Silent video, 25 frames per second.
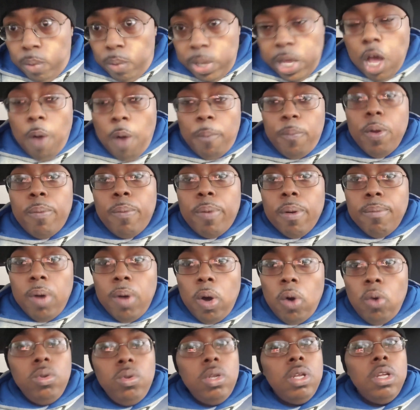We help you
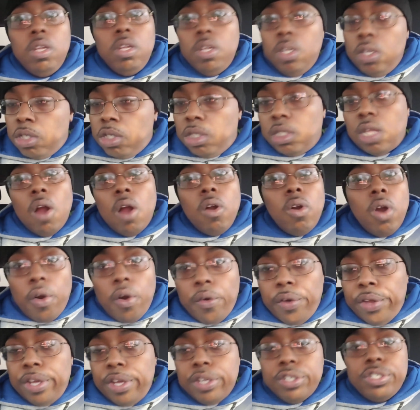promote, start
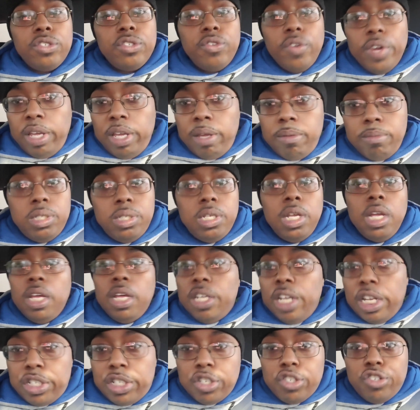earning your streams,
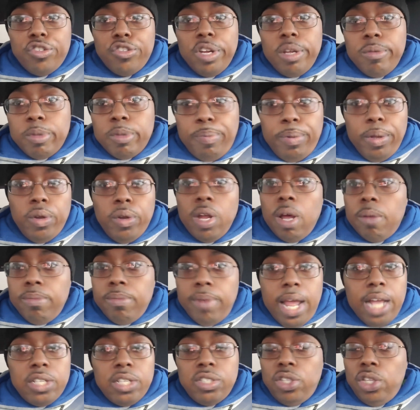let your streams build
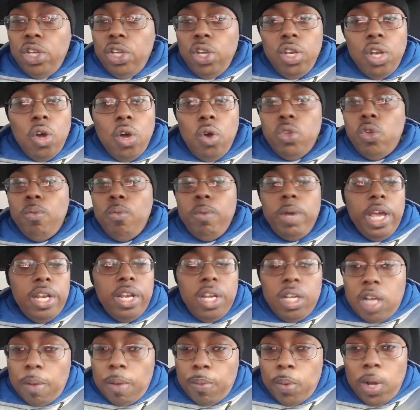up. Next thing you know, you're
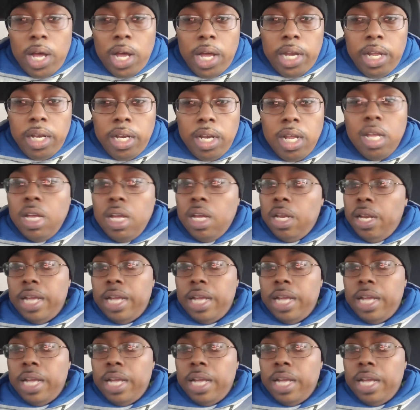getting a couple hundred.